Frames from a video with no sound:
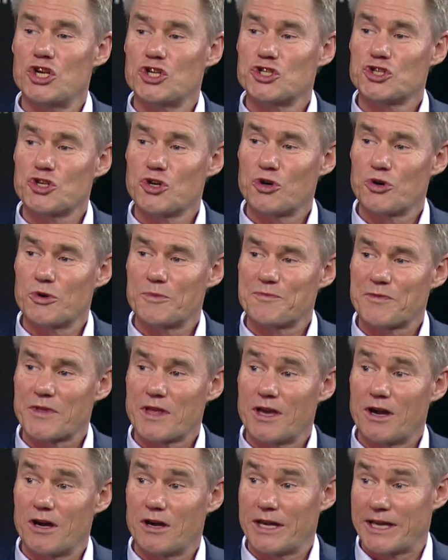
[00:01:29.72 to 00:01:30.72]
So
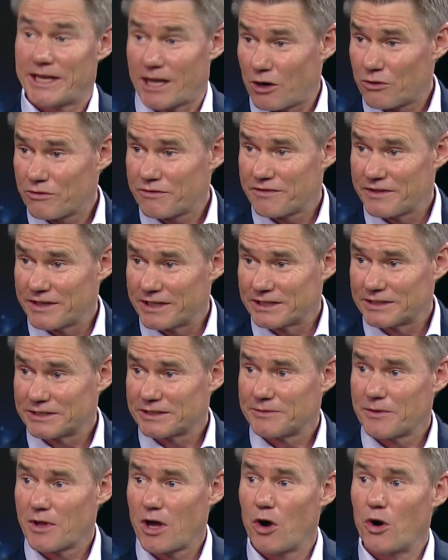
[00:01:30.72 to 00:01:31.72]
in our field,